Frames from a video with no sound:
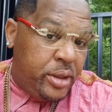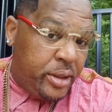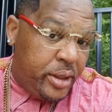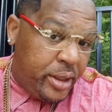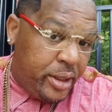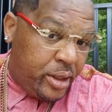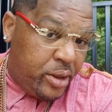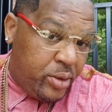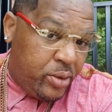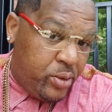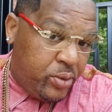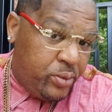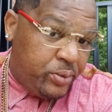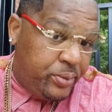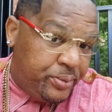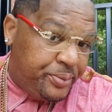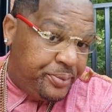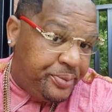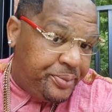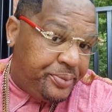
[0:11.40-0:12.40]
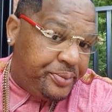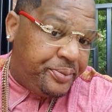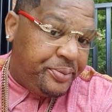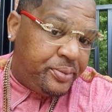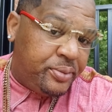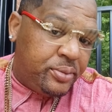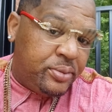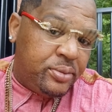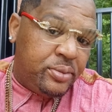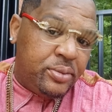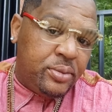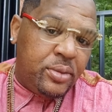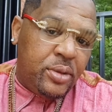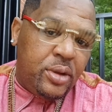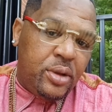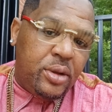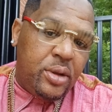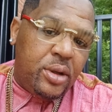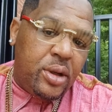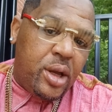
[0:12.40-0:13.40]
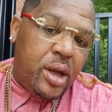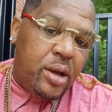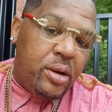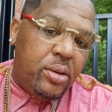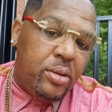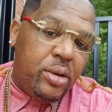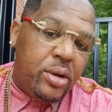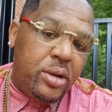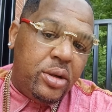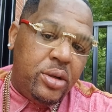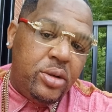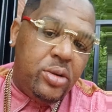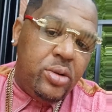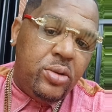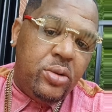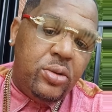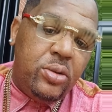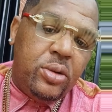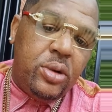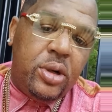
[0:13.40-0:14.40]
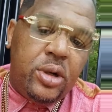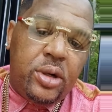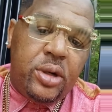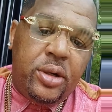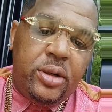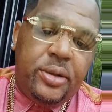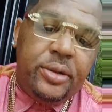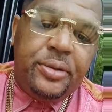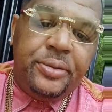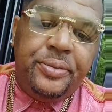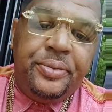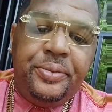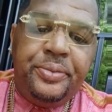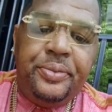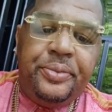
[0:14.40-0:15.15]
Hello. How are you? Um,